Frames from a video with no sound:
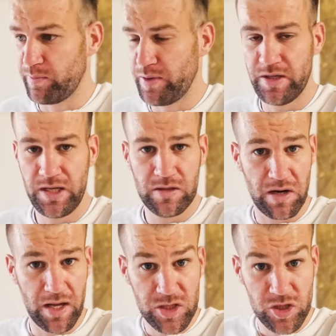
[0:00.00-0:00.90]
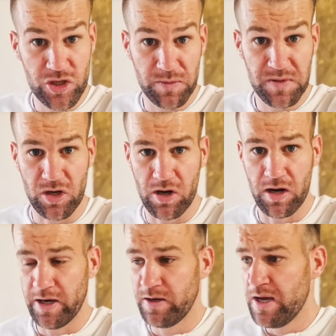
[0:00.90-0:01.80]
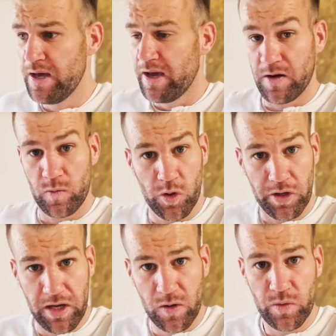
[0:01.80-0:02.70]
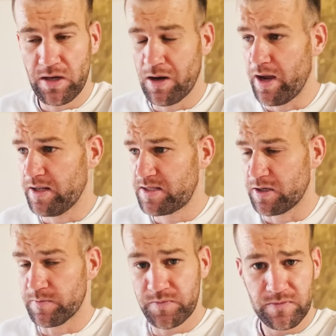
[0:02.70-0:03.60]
building relationships online and working with clients and